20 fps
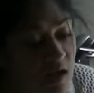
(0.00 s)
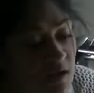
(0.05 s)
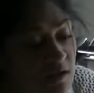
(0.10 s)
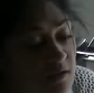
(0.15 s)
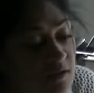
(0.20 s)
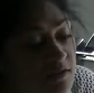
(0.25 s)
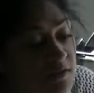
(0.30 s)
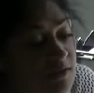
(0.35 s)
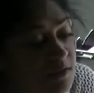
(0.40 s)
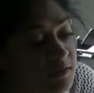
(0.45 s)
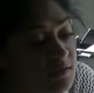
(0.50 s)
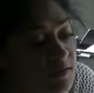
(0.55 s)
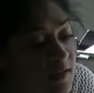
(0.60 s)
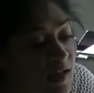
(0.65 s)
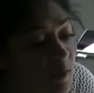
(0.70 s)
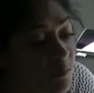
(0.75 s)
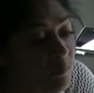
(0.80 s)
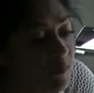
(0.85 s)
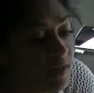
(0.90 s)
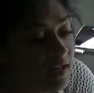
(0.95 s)
There's also
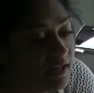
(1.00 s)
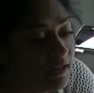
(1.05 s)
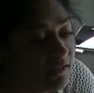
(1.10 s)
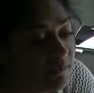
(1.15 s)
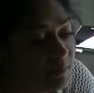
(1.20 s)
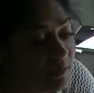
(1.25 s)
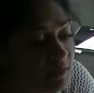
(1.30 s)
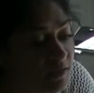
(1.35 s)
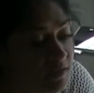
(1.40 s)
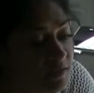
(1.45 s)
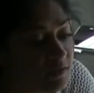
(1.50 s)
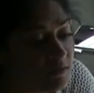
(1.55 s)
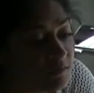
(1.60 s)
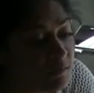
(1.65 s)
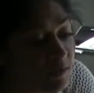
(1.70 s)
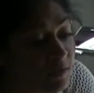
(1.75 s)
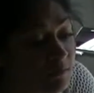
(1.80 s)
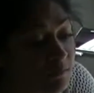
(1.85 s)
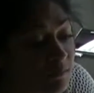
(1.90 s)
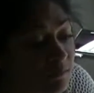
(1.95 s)
that what if portion
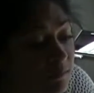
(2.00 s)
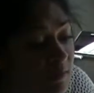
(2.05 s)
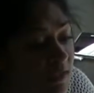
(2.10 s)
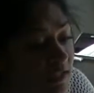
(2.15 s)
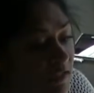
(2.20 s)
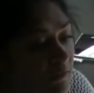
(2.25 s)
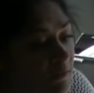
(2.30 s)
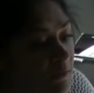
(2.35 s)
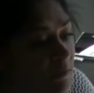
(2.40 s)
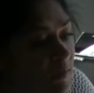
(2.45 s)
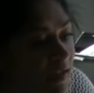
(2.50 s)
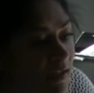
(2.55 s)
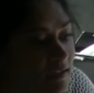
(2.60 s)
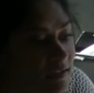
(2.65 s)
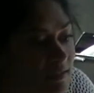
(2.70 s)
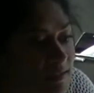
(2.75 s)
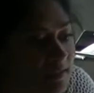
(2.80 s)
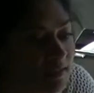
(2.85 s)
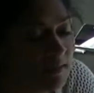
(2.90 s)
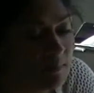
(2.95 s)
where what if you
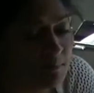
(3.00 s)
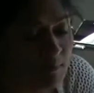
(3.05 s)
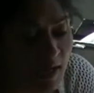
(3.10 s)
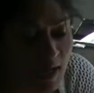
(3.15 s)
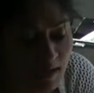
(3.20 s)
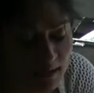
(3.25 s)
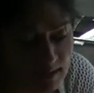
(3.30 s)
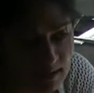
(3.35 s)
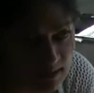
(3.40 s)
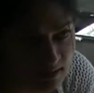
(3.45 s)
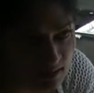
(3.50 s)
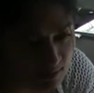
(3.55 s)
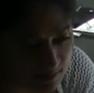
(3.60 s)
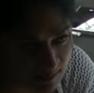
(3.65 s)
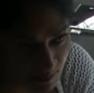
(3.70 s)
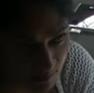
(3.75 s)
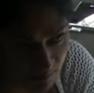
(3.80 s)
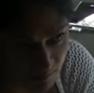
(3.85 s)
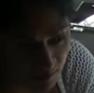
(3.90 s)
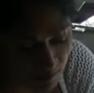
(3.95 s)
accidentally backed into
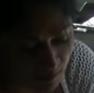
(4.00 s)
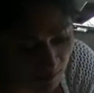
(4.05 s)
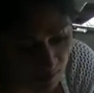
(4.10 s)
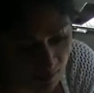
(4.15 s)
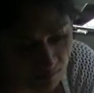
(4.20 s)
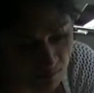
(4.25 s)
something,